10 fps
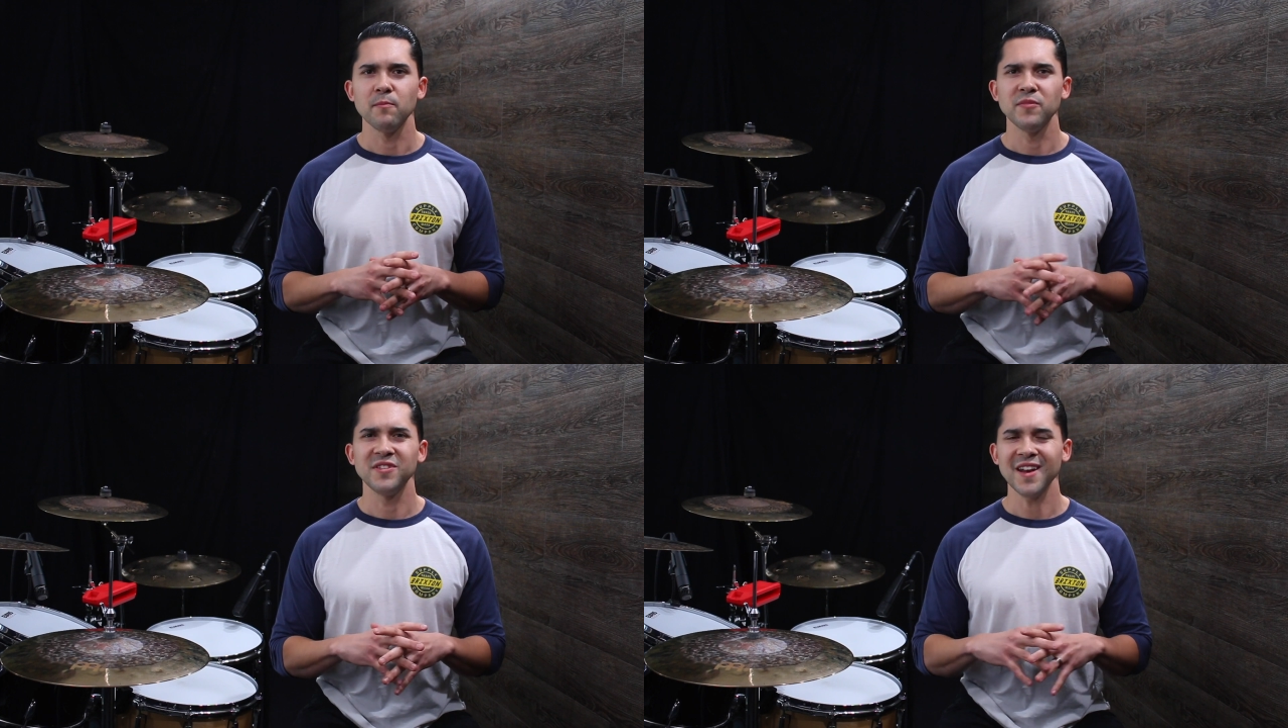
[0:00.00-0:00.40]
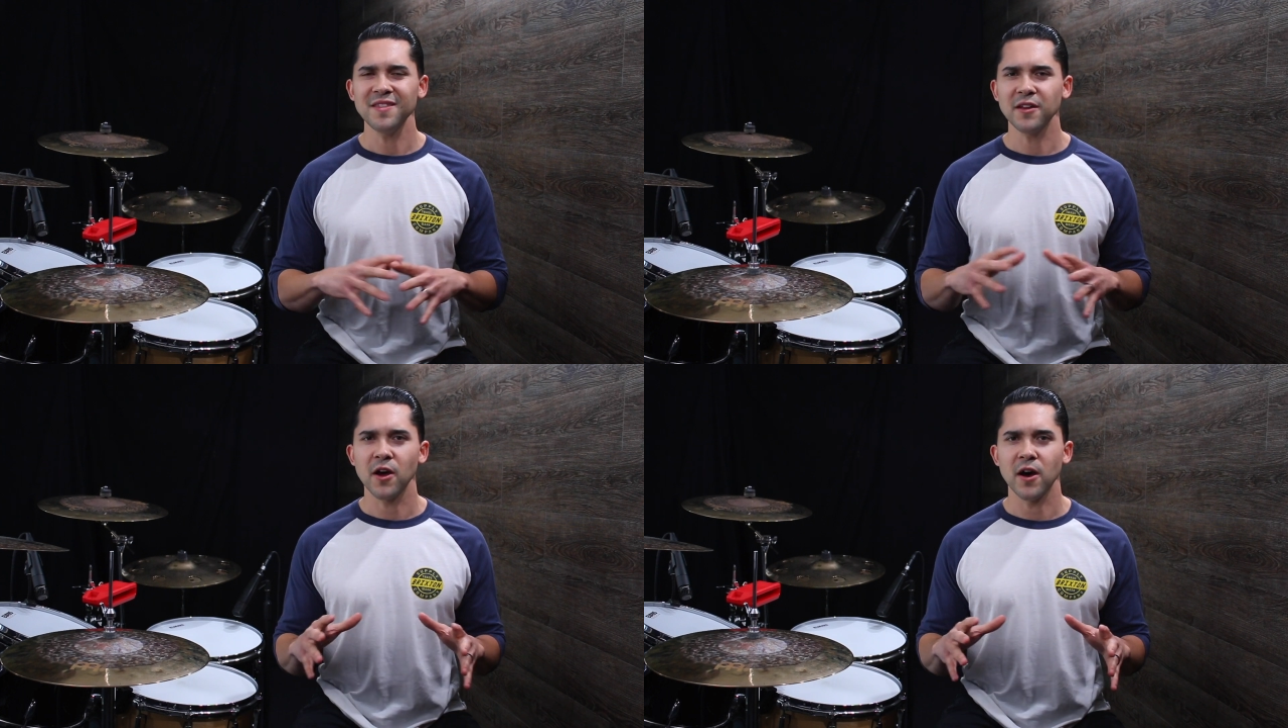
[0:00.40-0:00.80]

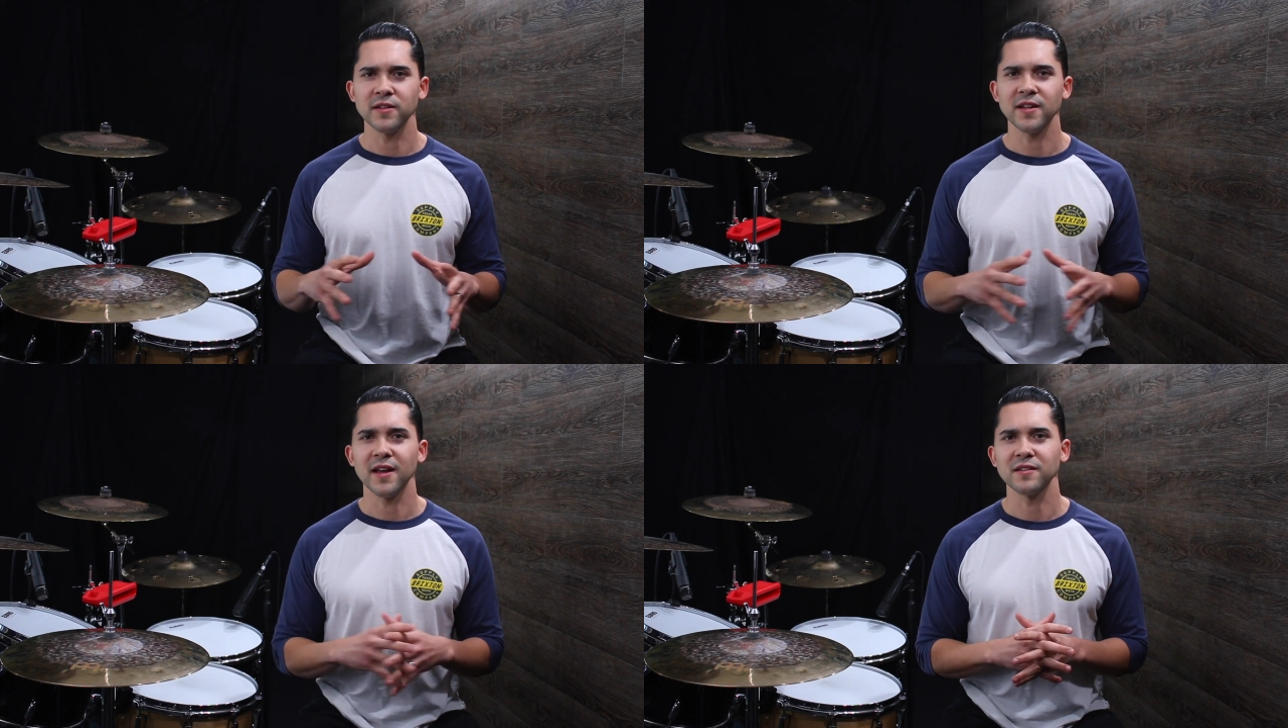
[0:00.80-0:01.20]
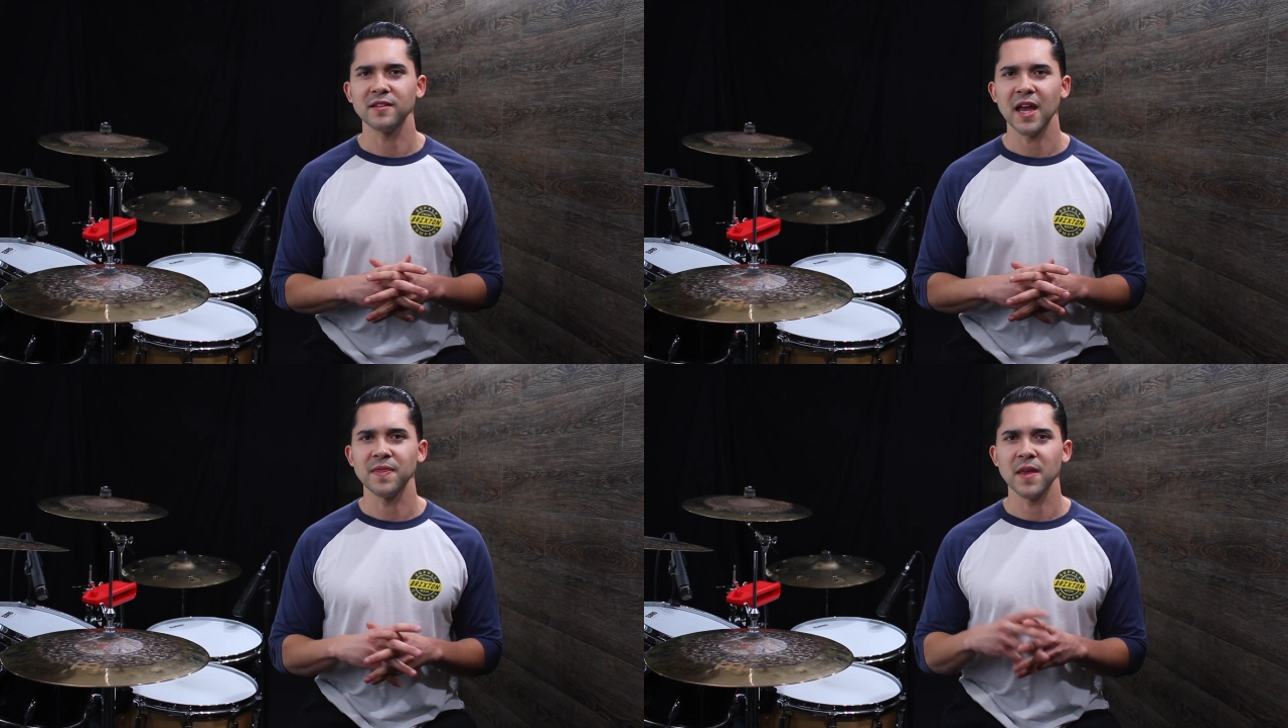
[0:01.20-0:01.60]
setting the
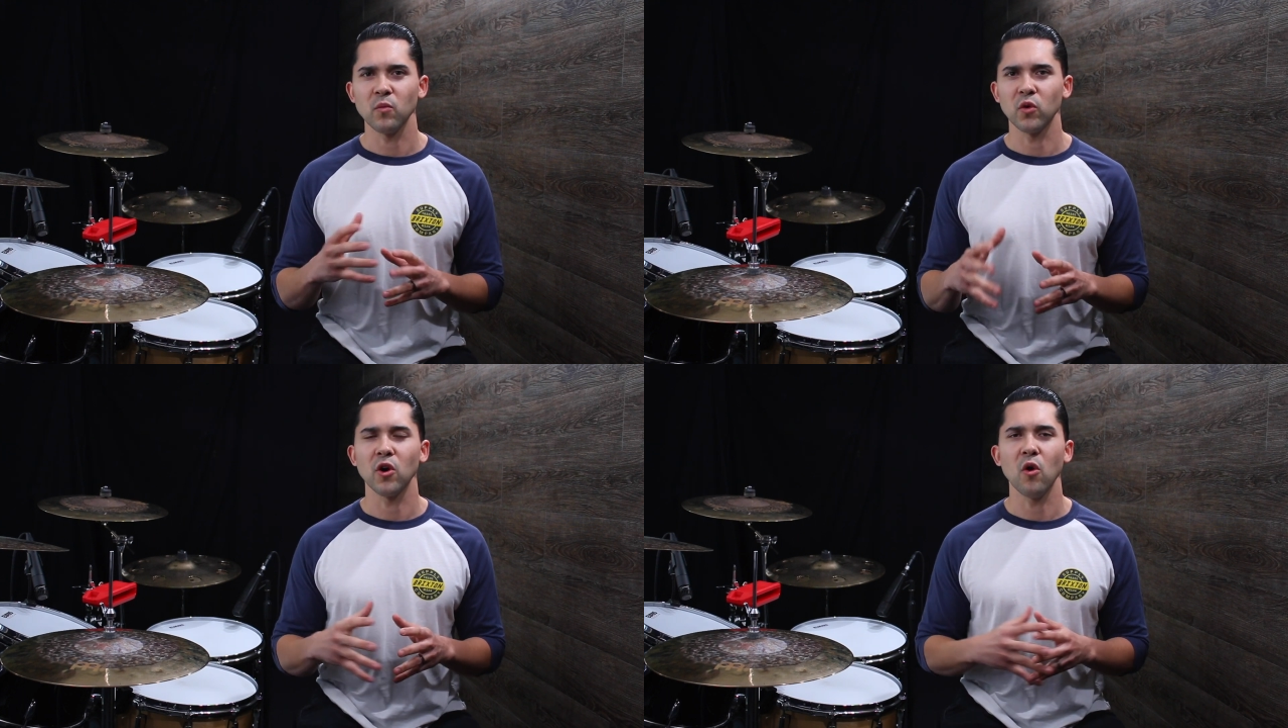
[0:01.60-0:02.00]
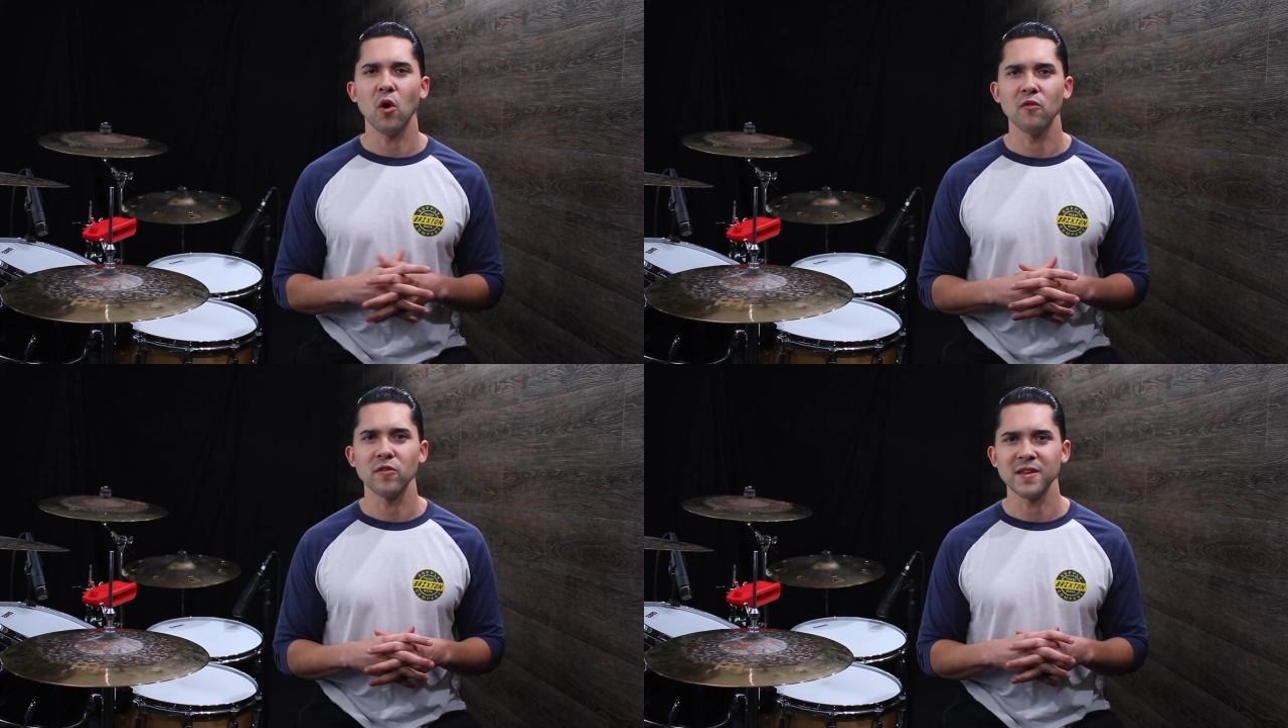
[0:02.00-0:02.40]
context, and then we'll go
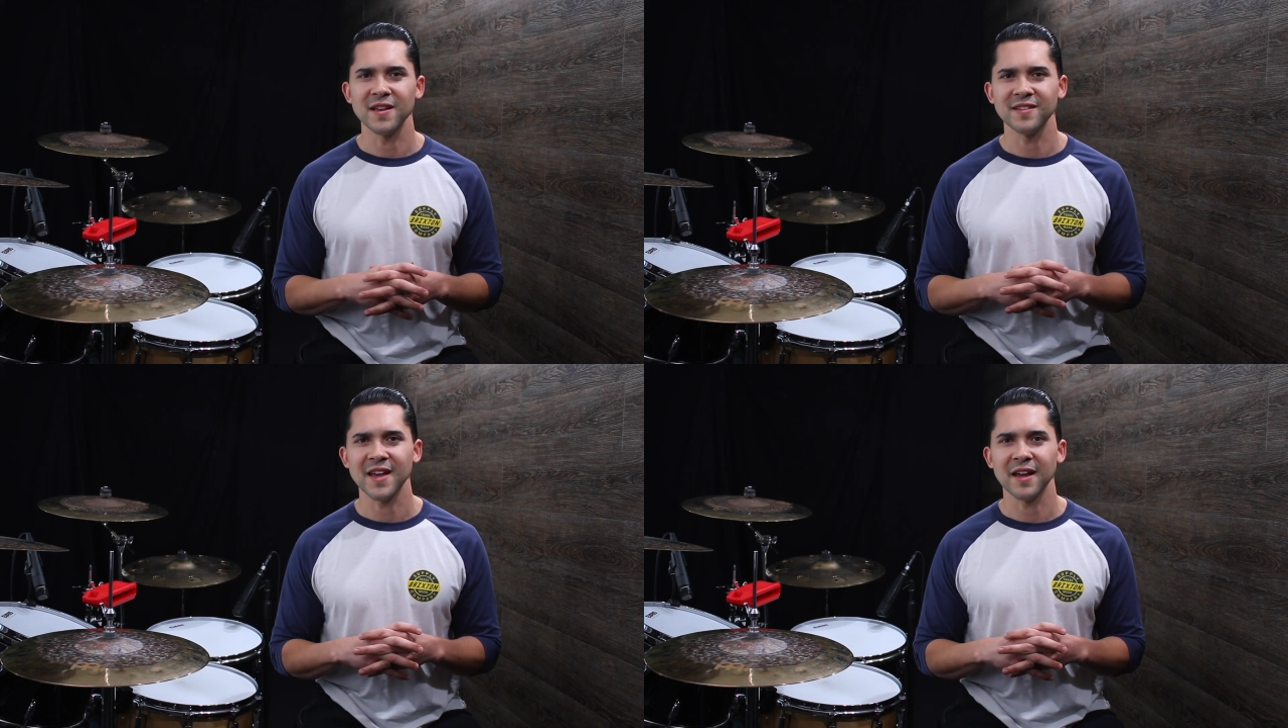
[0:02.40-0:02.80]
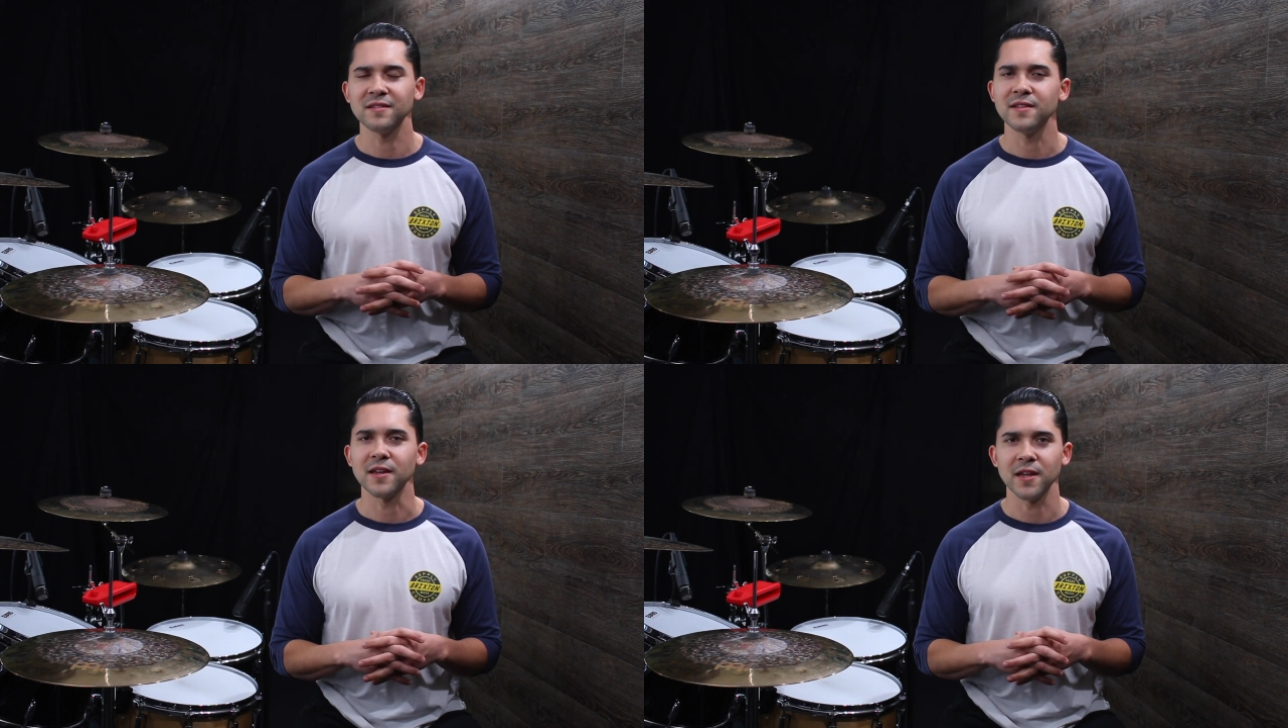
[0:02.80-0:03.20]
over the exact
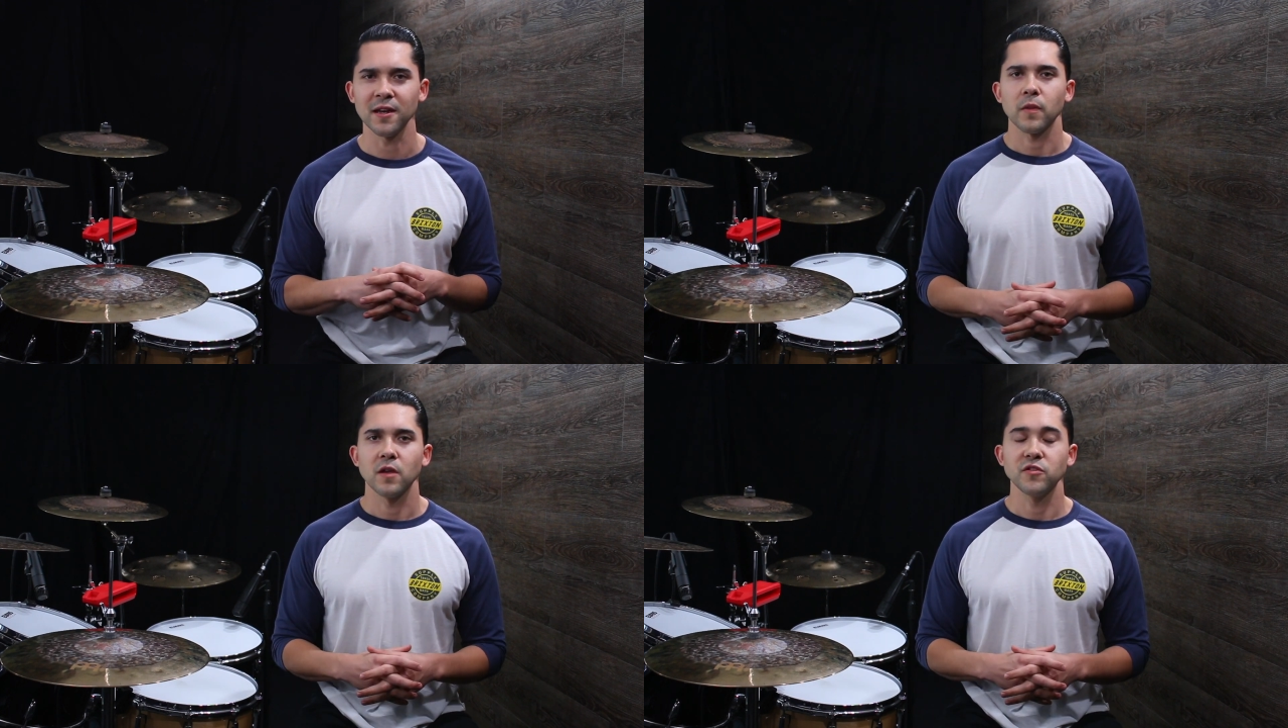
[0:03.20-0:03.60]
sticking.